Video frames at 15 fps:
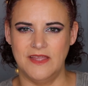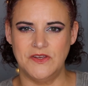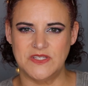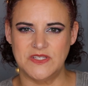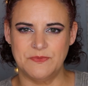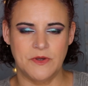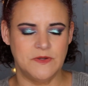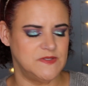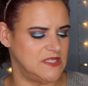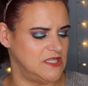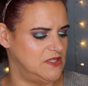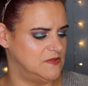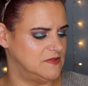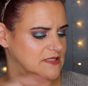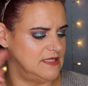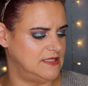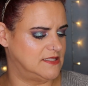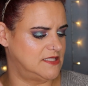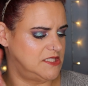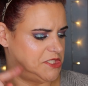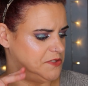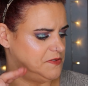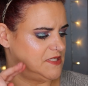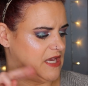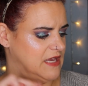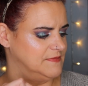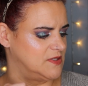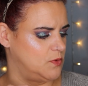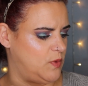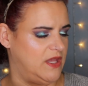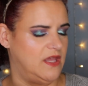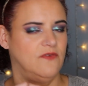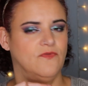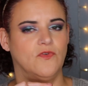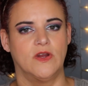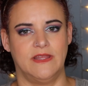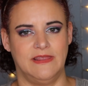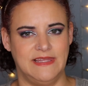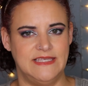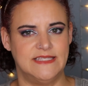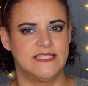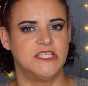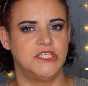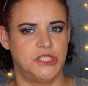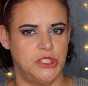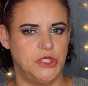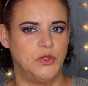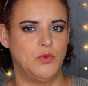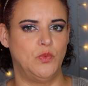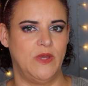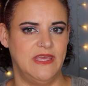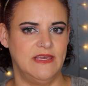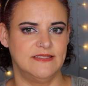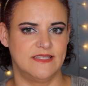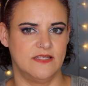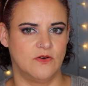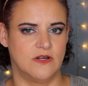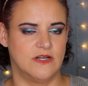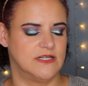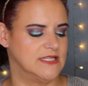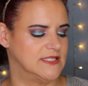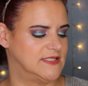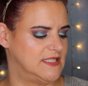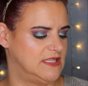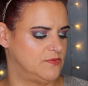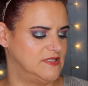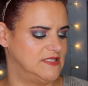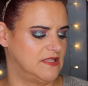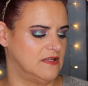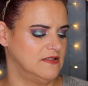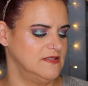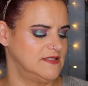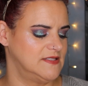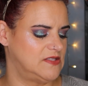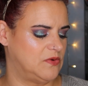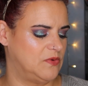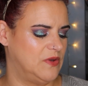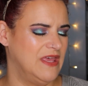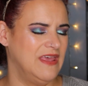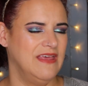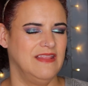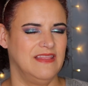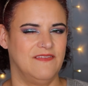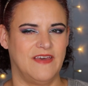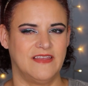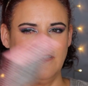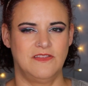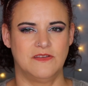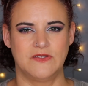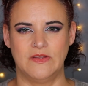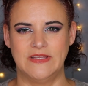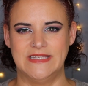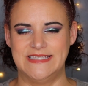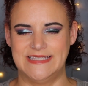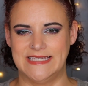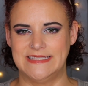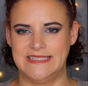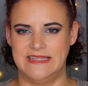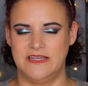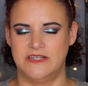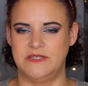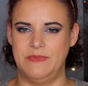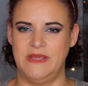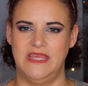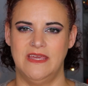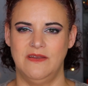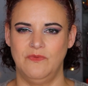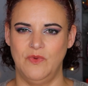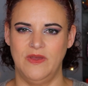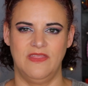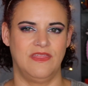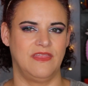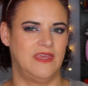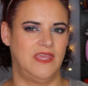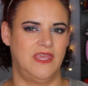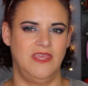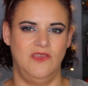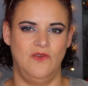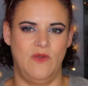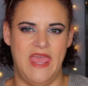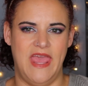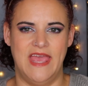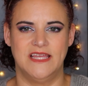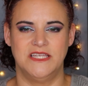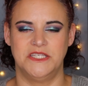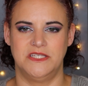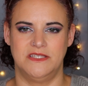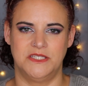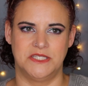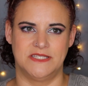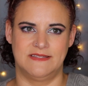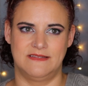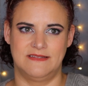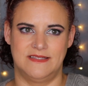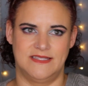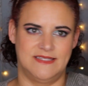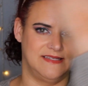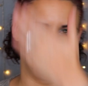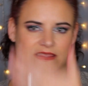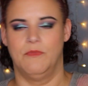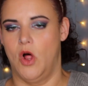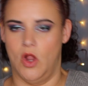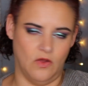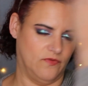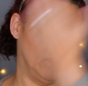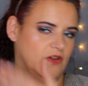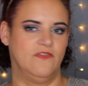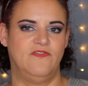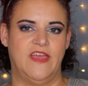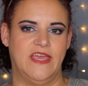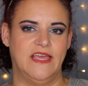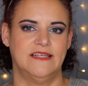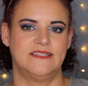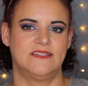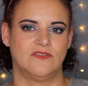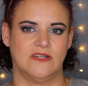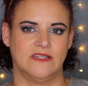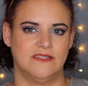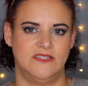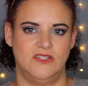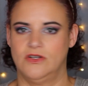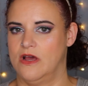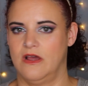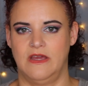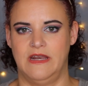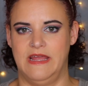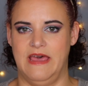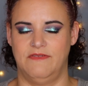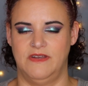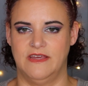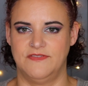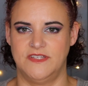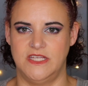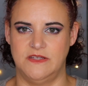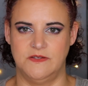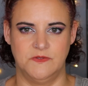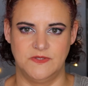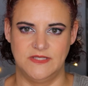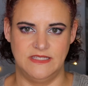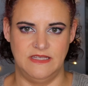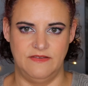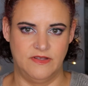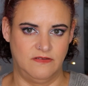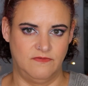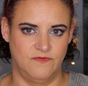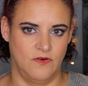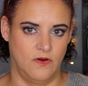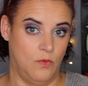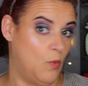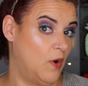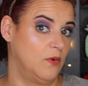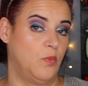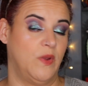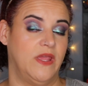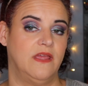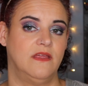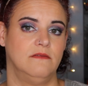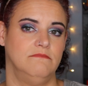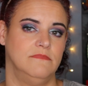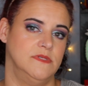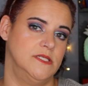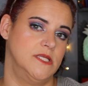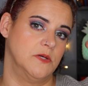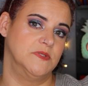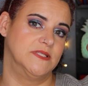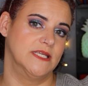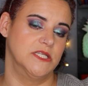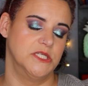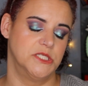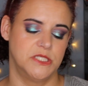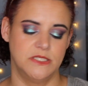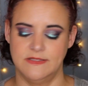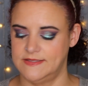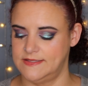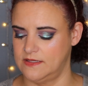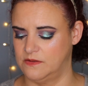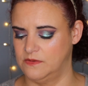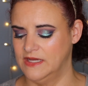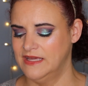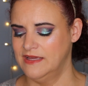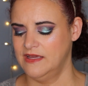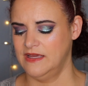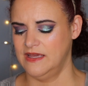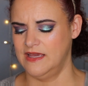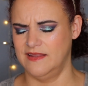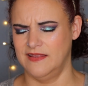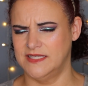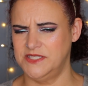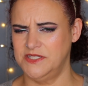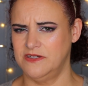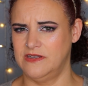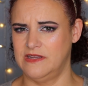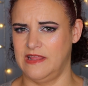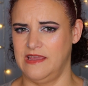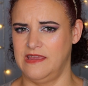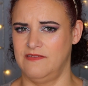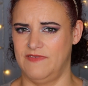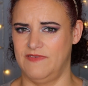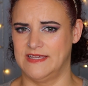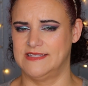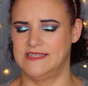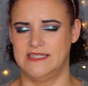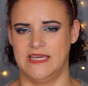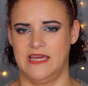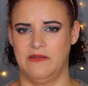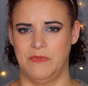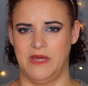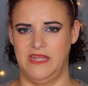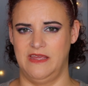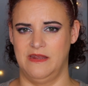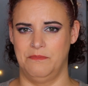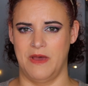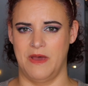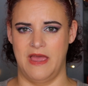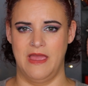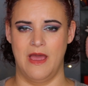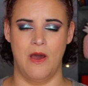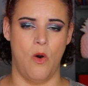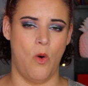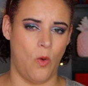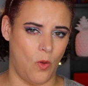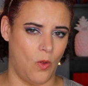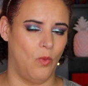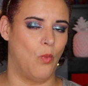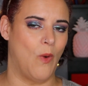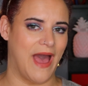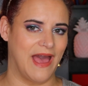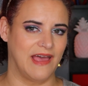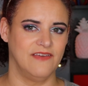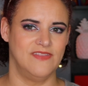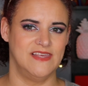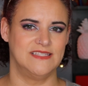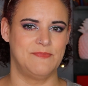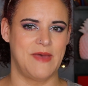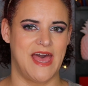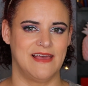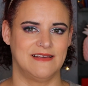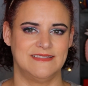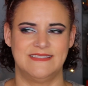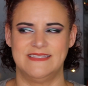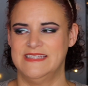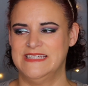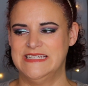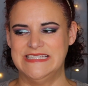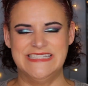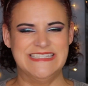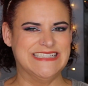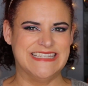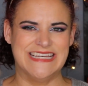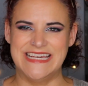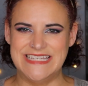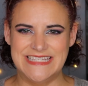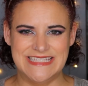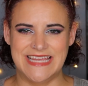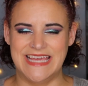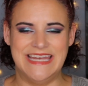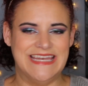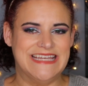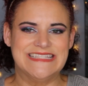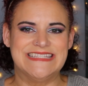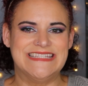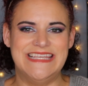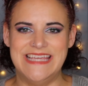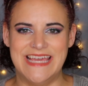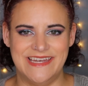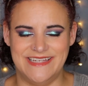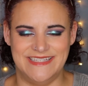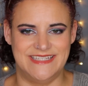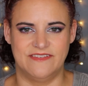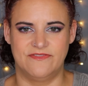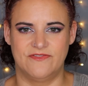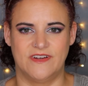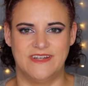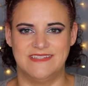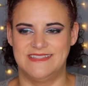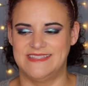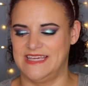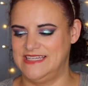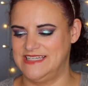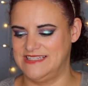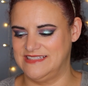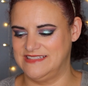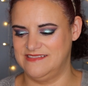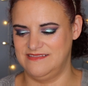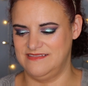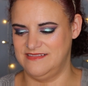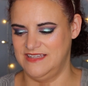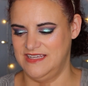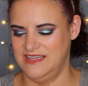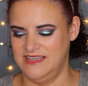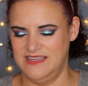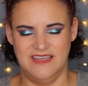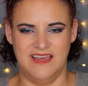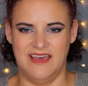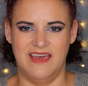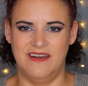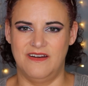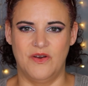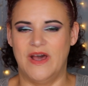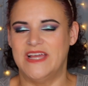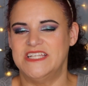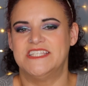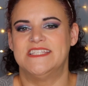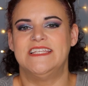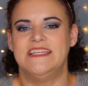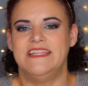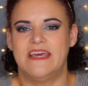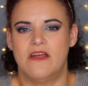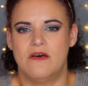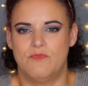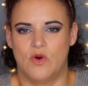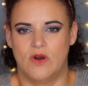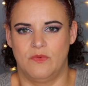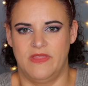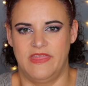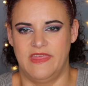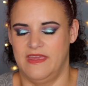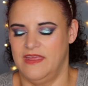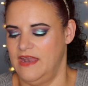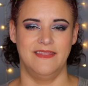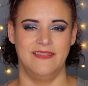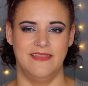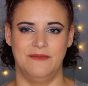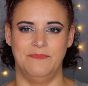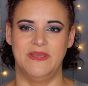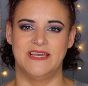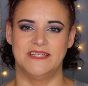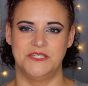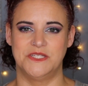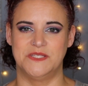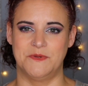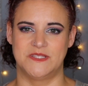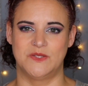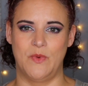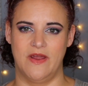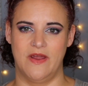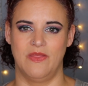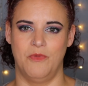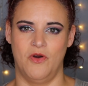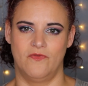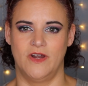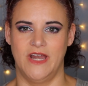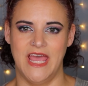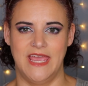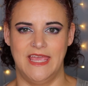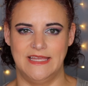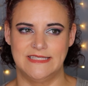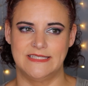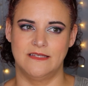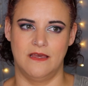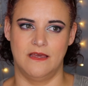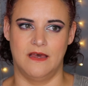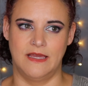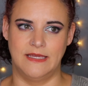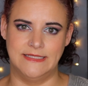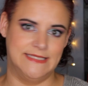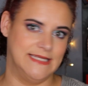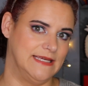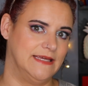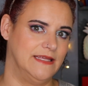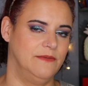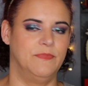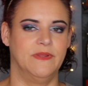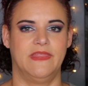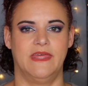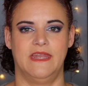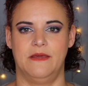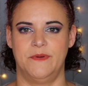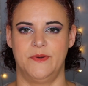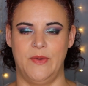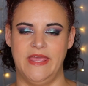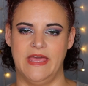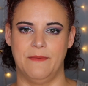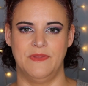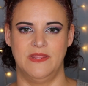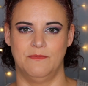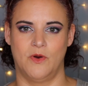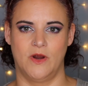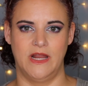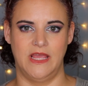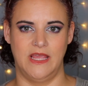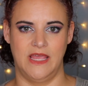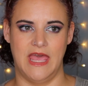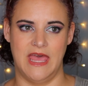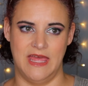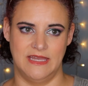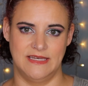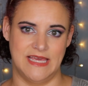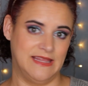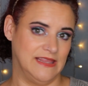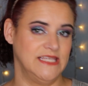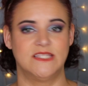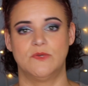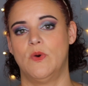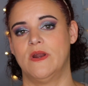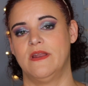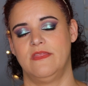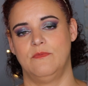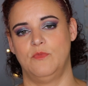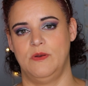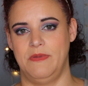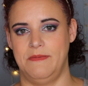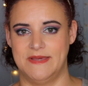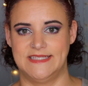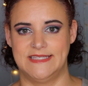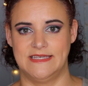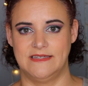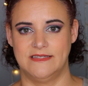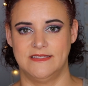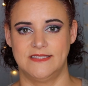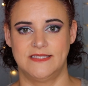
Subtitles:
And you're supposed to use these 2 times a week for at least 2 weeks in order to see results. So the fact that there's only 6 in there to begin with, like you can't just stick them all over your face or else you're not going to have enough to use even for a 1 week dosage. So unless you're going to like invest a ton of money and buy a whole whack of these packs, I didn't see any difference. I just didn't get on board with it. And then because you're supposed to wear them overnight, I did, but then I would wake up in the morning and at least one of them would be missing.